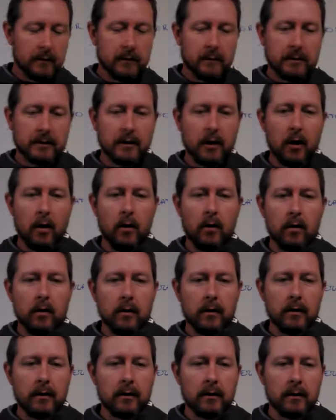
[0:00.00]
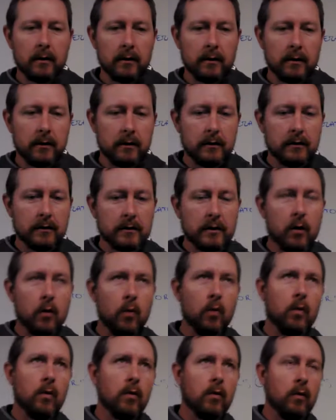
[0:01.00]
So
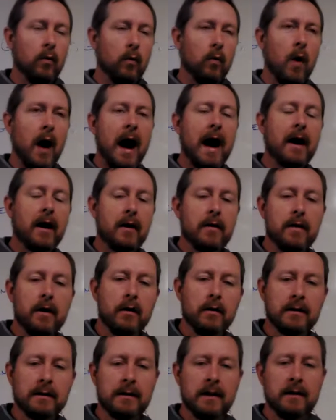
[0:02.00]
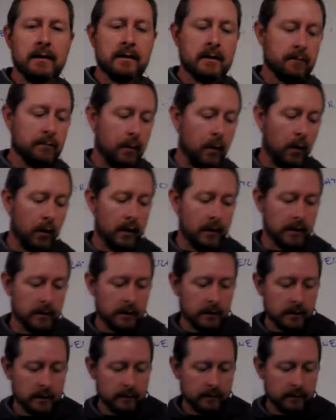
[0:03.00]
why are those things important?